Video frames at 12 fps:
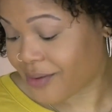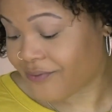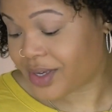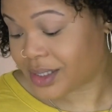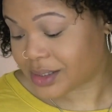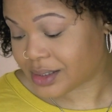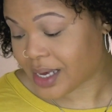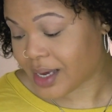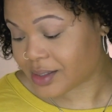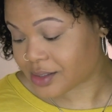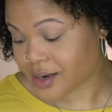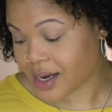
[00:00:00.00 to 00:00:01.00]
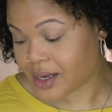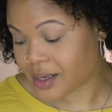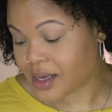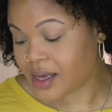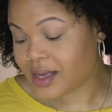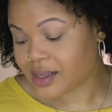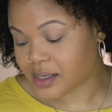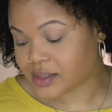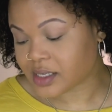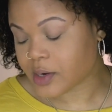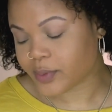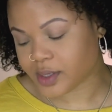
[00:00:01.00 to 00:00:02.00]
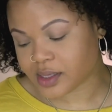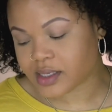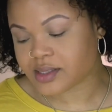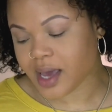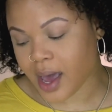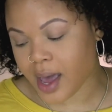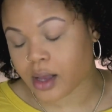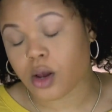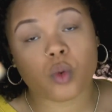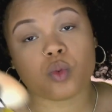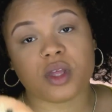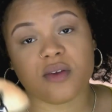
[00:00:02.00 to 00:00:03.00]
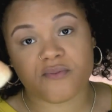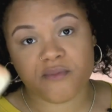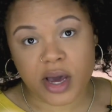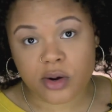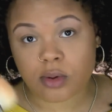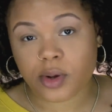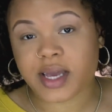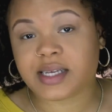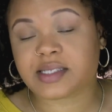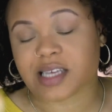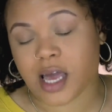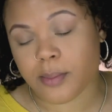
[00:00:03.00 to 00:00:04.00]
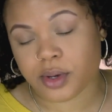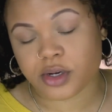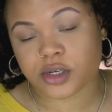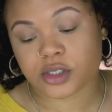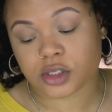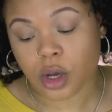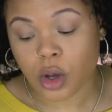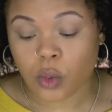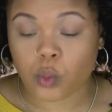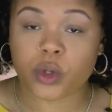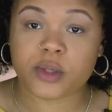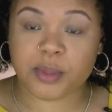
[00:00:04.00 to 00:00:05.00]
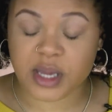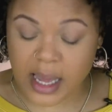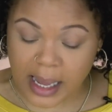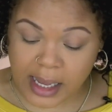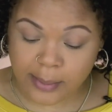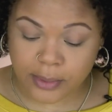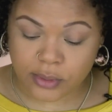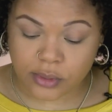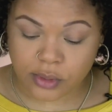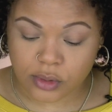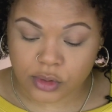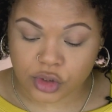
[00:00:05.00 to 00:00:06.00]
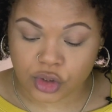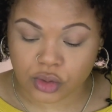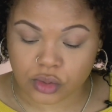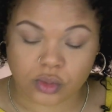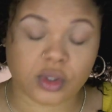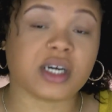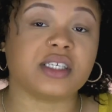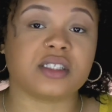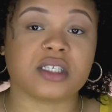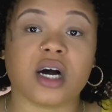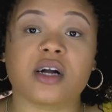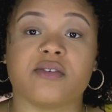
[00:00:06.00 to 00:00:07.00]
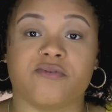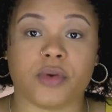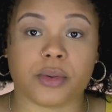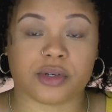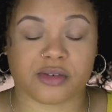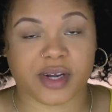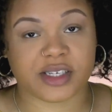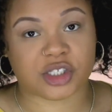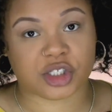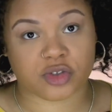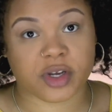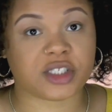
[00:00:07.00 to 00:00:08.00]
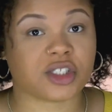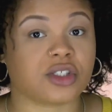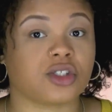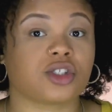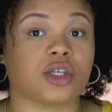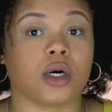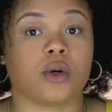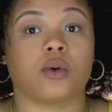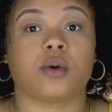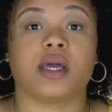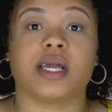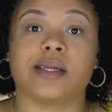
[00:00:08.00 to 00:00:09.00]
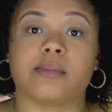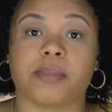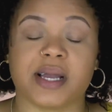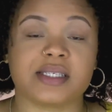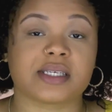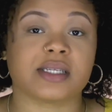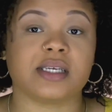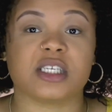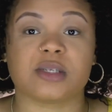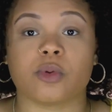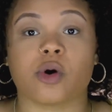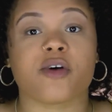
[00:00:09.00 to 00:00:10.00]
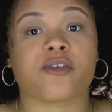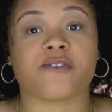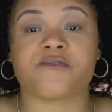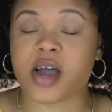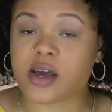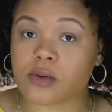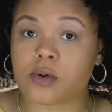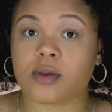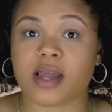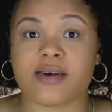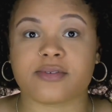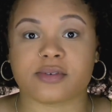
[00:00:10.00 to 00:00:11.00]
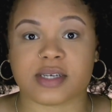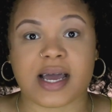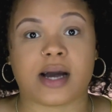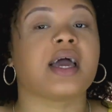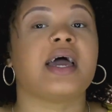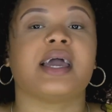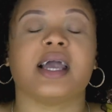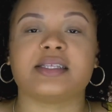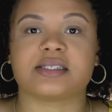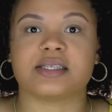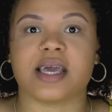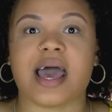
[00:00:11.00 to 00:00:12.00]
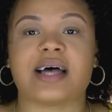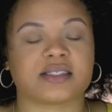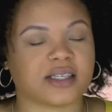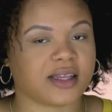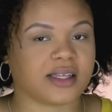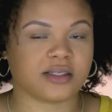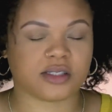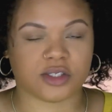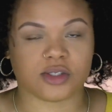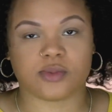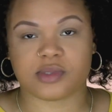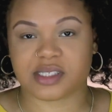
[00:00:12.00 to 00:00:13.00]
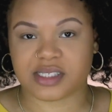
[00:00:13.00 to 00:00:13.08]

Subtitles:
for the states, right? They said with this act, only federal examiners would be able to conduct voter registration. So it basically is more of a federal level now. It has nothing to do with